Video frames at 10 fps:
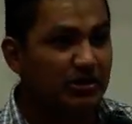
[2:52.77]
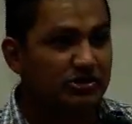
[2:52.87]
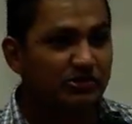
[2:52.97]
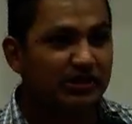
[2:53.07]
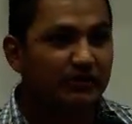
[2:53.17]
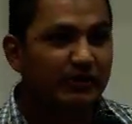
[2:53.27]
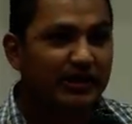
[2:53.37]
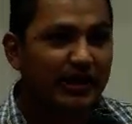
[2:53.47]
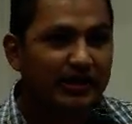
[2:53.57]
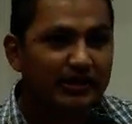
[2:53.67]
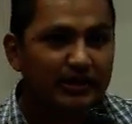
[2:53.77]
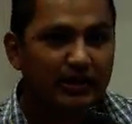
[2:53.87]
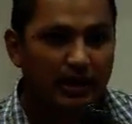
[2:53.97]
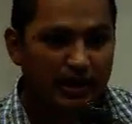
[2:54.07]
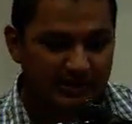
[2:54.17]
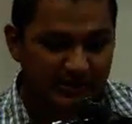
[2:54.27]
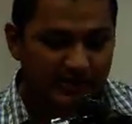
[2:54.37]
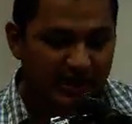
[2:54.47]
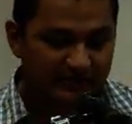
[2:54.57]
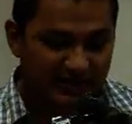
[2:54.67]
so that we can
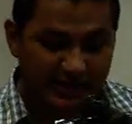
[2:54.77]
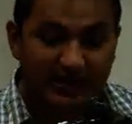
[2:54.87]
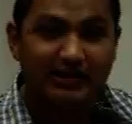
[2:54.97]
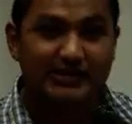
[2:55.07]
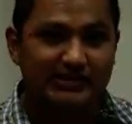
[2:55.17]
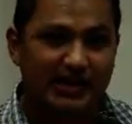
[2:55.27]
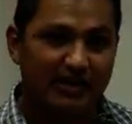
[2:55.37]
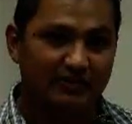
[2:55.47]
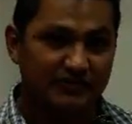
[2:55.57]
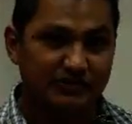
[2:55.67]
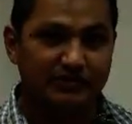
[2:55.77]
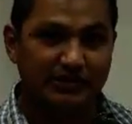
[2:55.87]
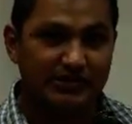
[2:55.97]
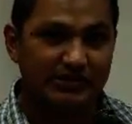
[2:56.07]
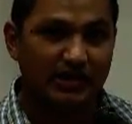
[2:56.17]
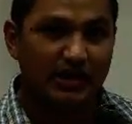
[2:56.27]
derive the learning style of students